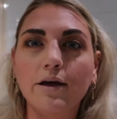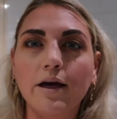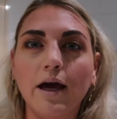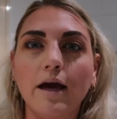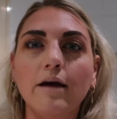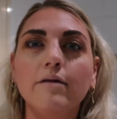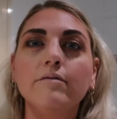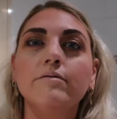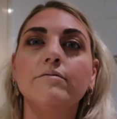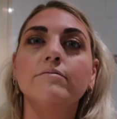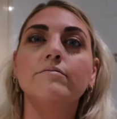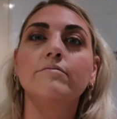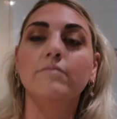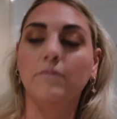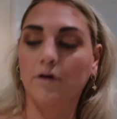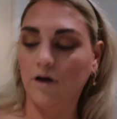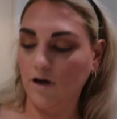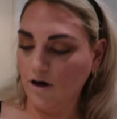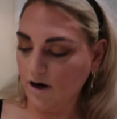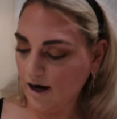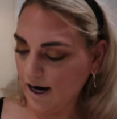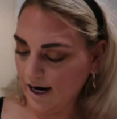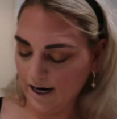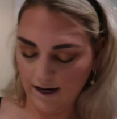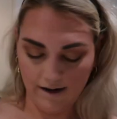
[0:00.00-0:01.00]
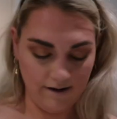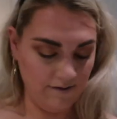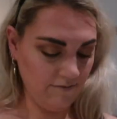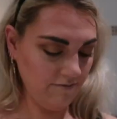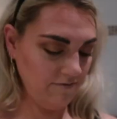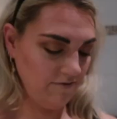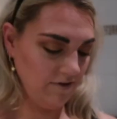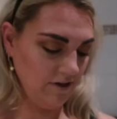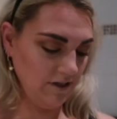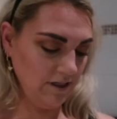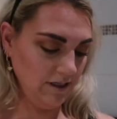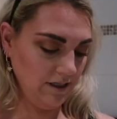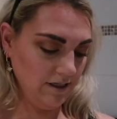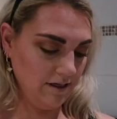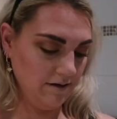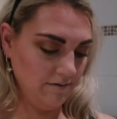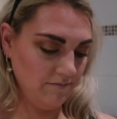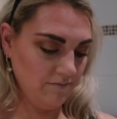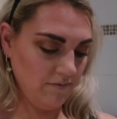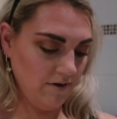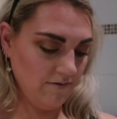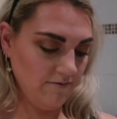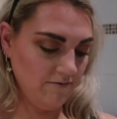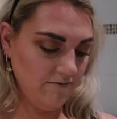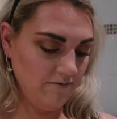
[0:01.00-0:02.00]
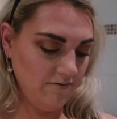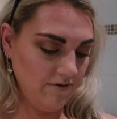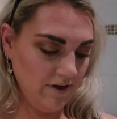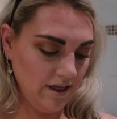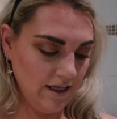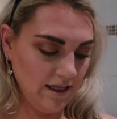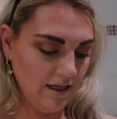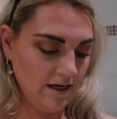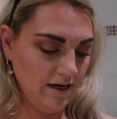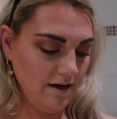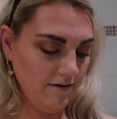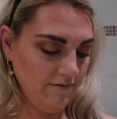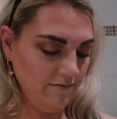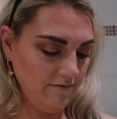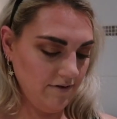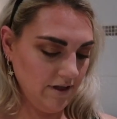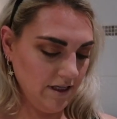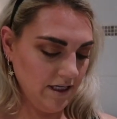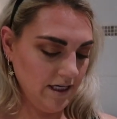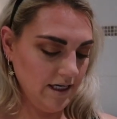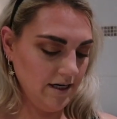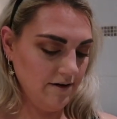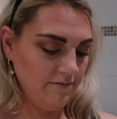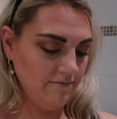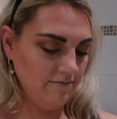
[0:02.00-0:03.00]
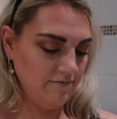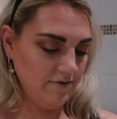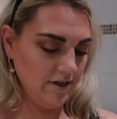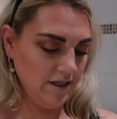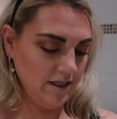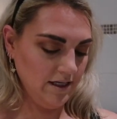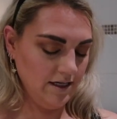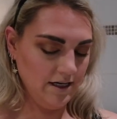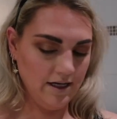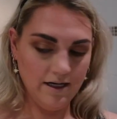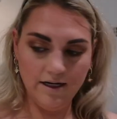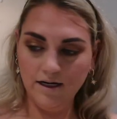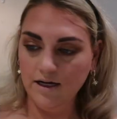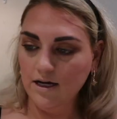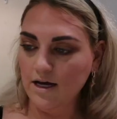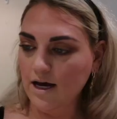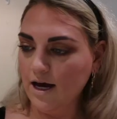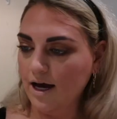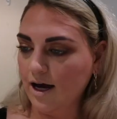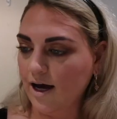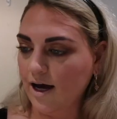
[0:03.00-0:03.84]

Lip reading: Okay, all right, I'm feeling it. I'm feeling it.